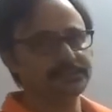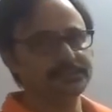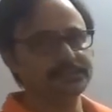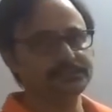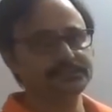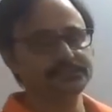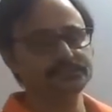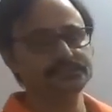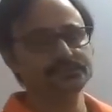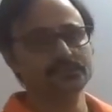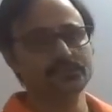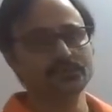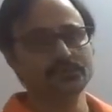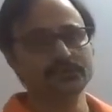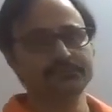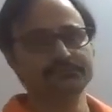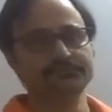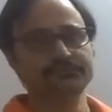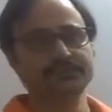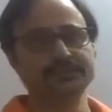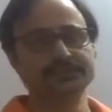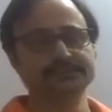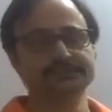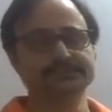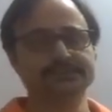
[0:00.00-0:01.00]
this is
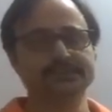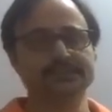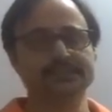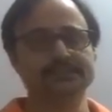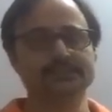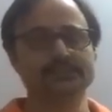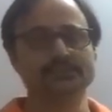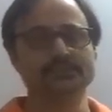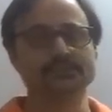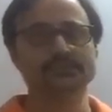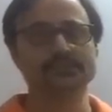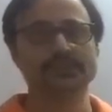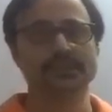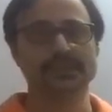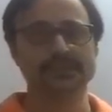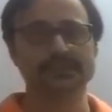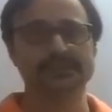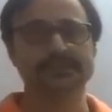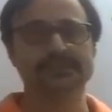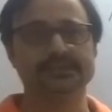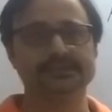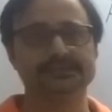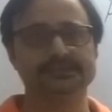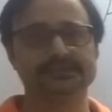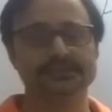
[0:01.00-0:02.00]
always sent to the
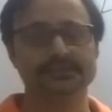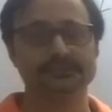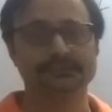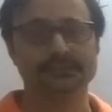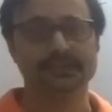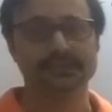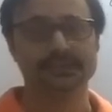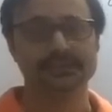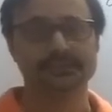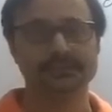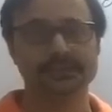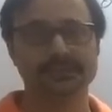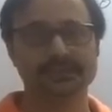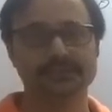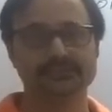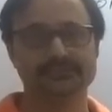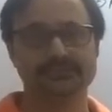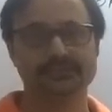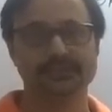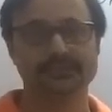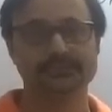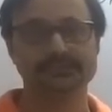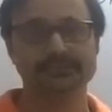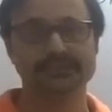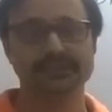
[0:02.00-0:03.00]
IRS department
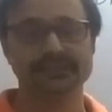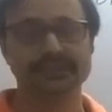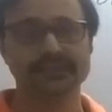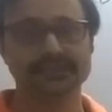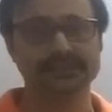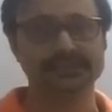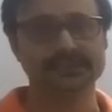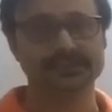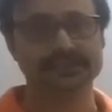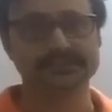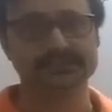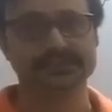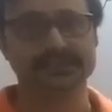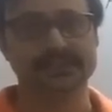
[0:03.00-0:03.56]
from the lender